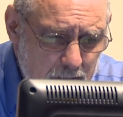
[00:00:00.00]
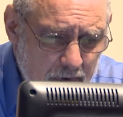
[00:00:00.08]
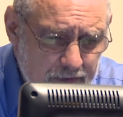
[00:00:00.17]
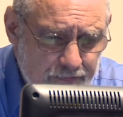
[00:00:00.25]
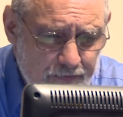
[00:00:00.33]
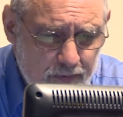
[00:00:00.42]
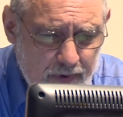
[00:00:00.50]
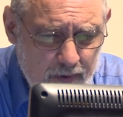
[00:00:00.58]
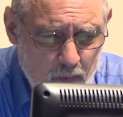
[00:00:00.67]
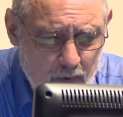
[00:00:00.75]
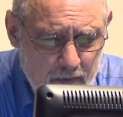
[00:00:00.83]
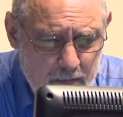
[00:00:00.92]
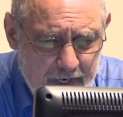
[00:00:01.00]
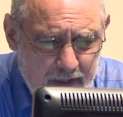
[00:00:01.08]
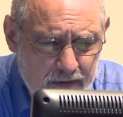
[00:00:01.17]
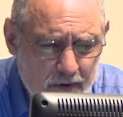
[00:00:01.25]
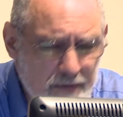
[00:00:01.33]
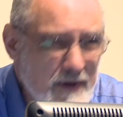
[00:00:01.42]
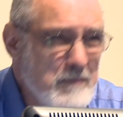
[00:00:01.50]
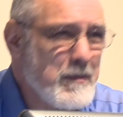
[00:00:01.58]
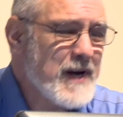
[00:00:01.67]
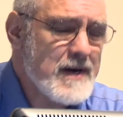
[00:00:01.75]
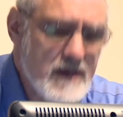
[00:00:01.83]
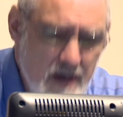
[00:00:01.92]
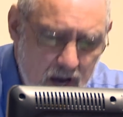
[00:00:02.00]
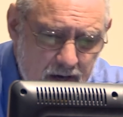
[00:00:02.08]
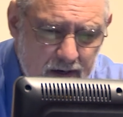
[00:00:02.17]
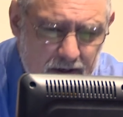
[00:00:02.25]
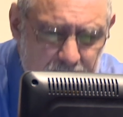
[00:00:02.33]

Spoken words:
my food and wear my clothing, but not a